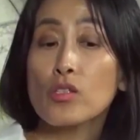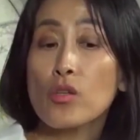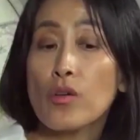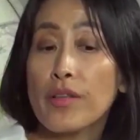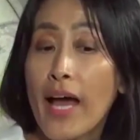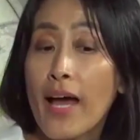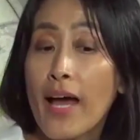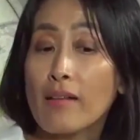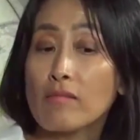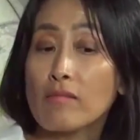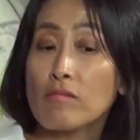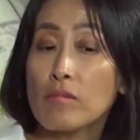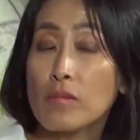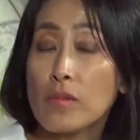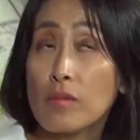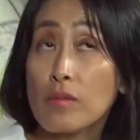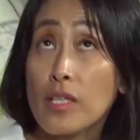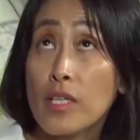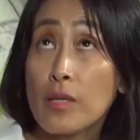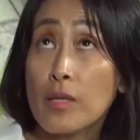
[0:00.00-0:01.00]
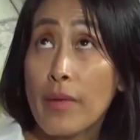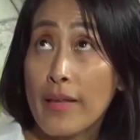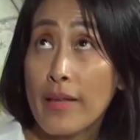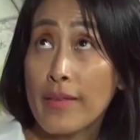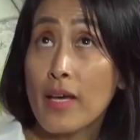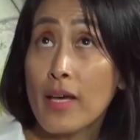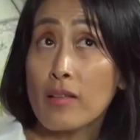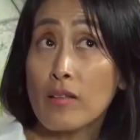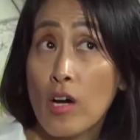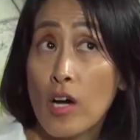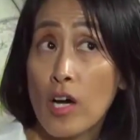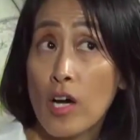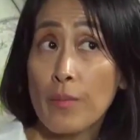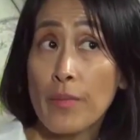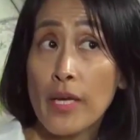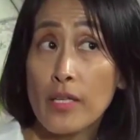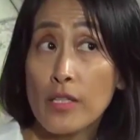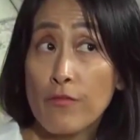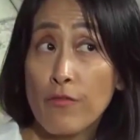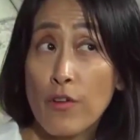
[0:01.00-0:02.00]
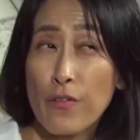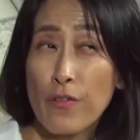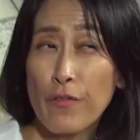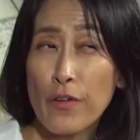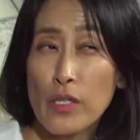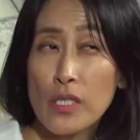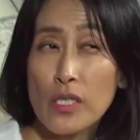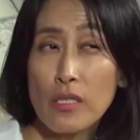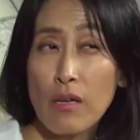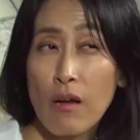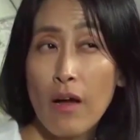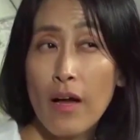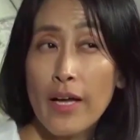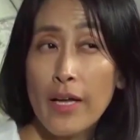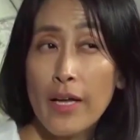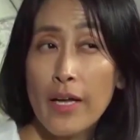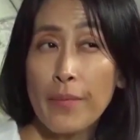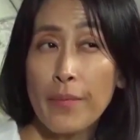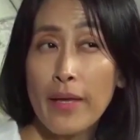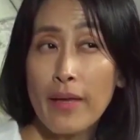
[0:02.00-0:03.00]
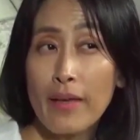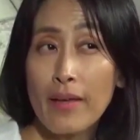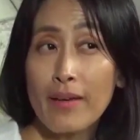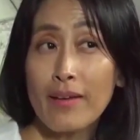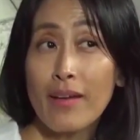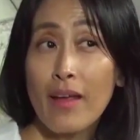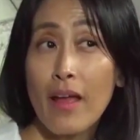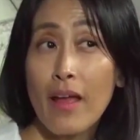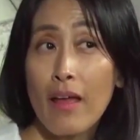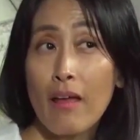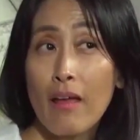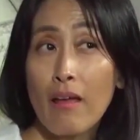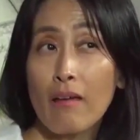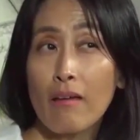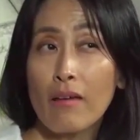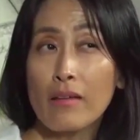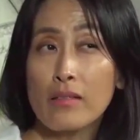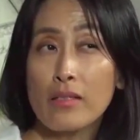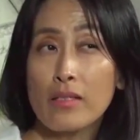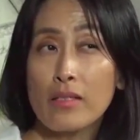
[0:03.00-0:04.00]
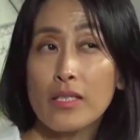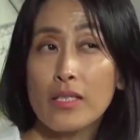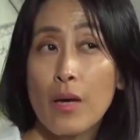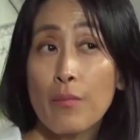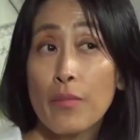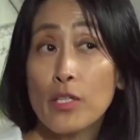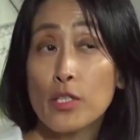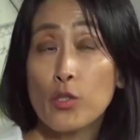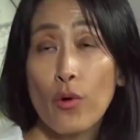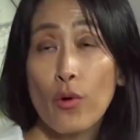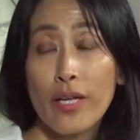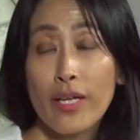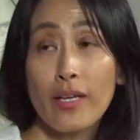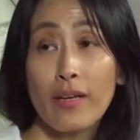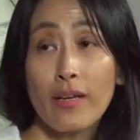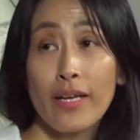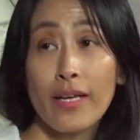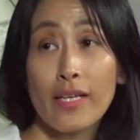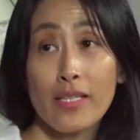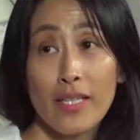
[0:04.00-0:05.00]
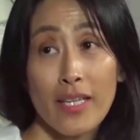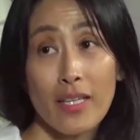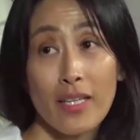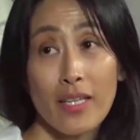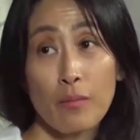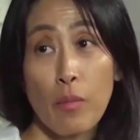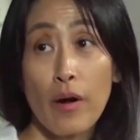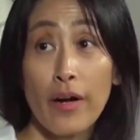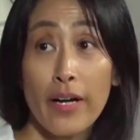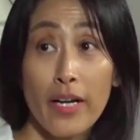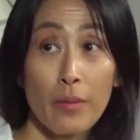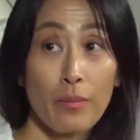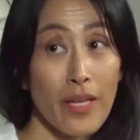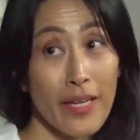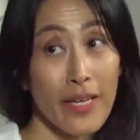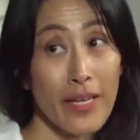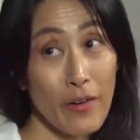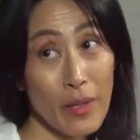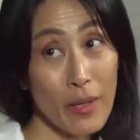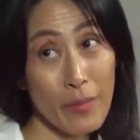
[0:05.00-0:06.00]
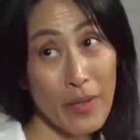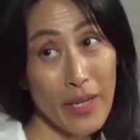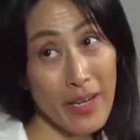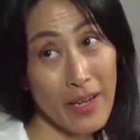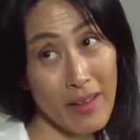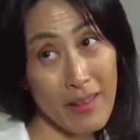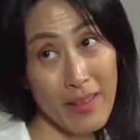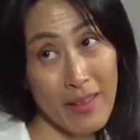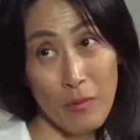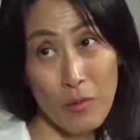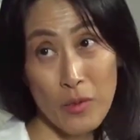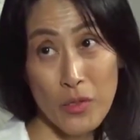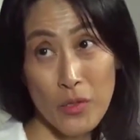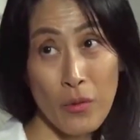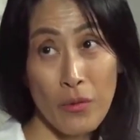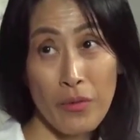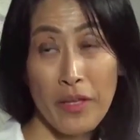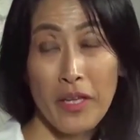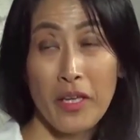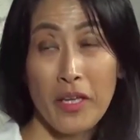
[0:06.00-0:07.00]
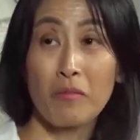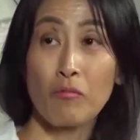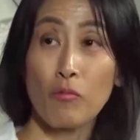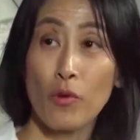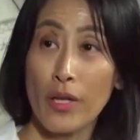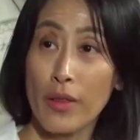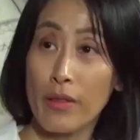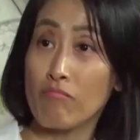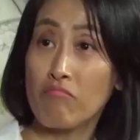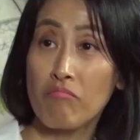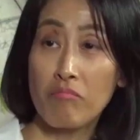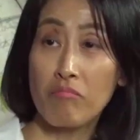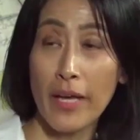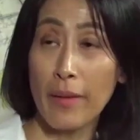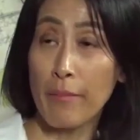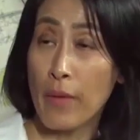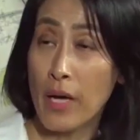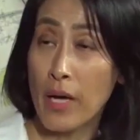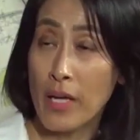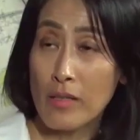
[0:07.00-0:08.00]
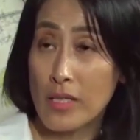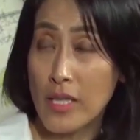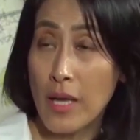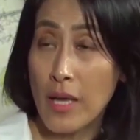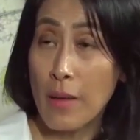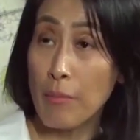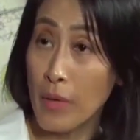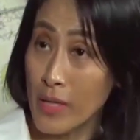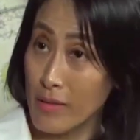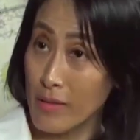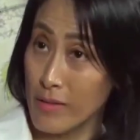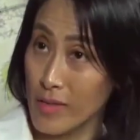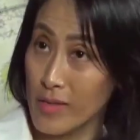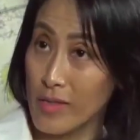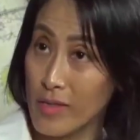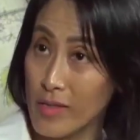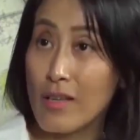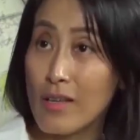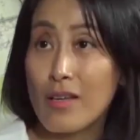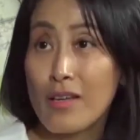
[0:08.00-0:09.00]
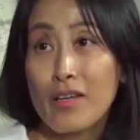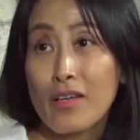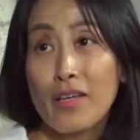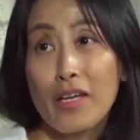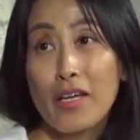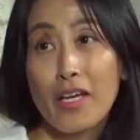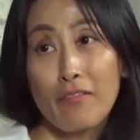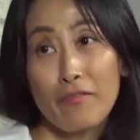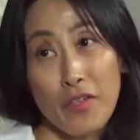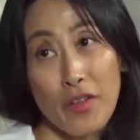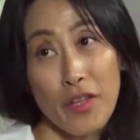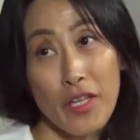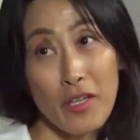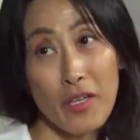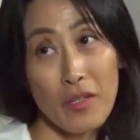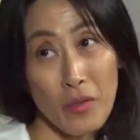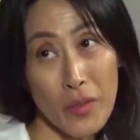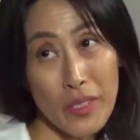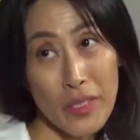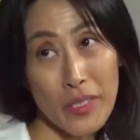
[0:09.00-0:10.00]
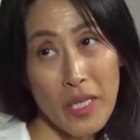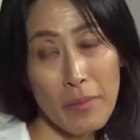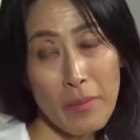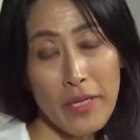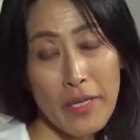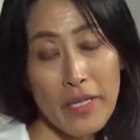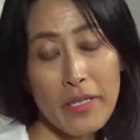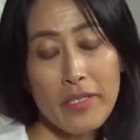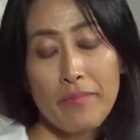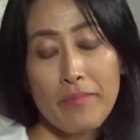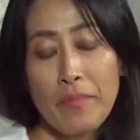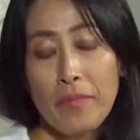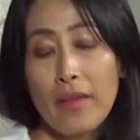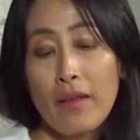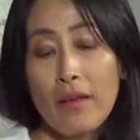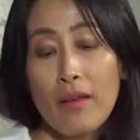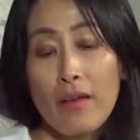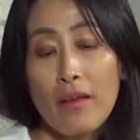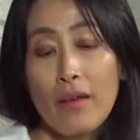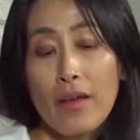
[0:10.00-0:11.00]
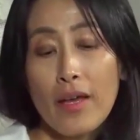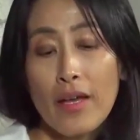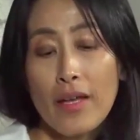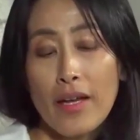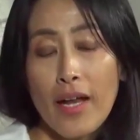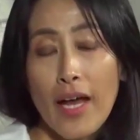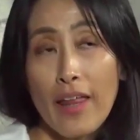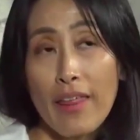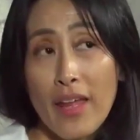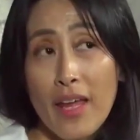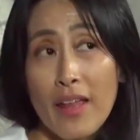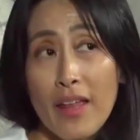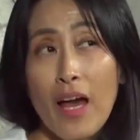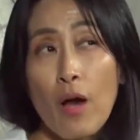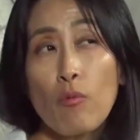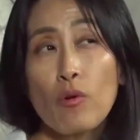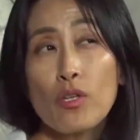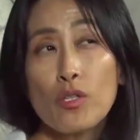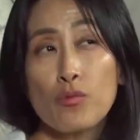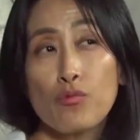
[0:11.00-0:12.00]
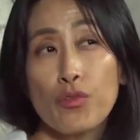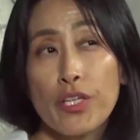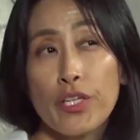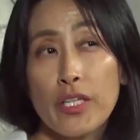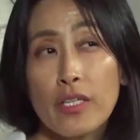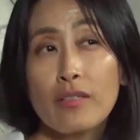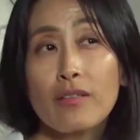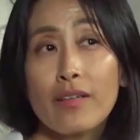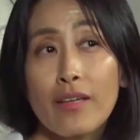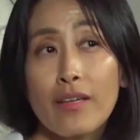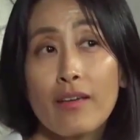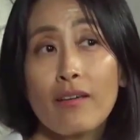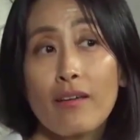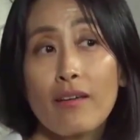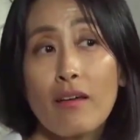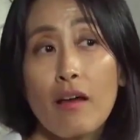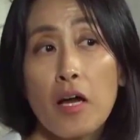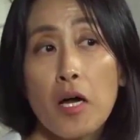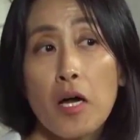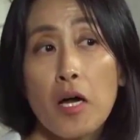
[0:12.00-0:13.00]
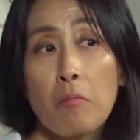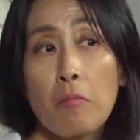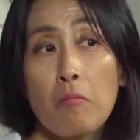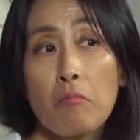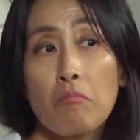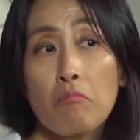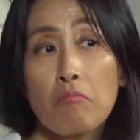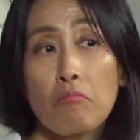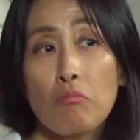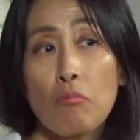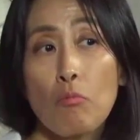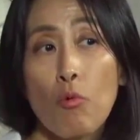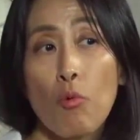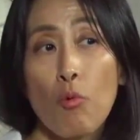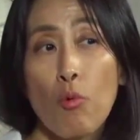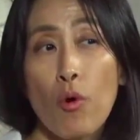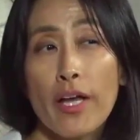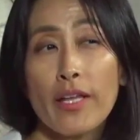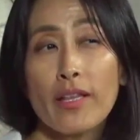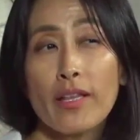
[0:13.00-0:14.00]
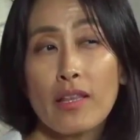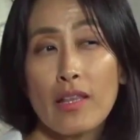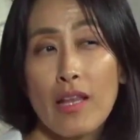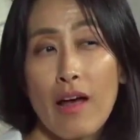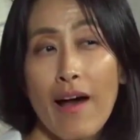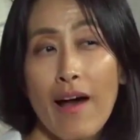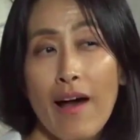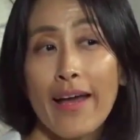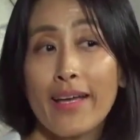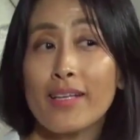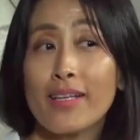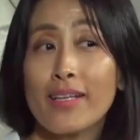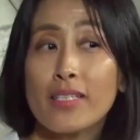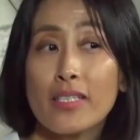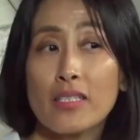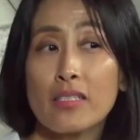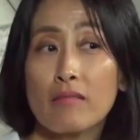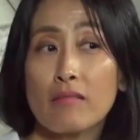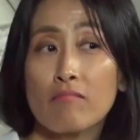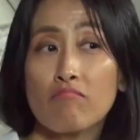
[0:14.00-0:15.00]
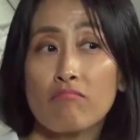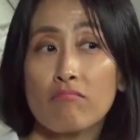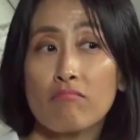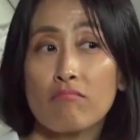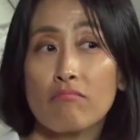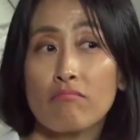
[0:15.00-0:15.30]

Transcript: So that he made that comment for the first time in a December 2019 party plenary meeting that was only, what, nine months, 10 months after the Hanoi summit. And I think that was really um, what lies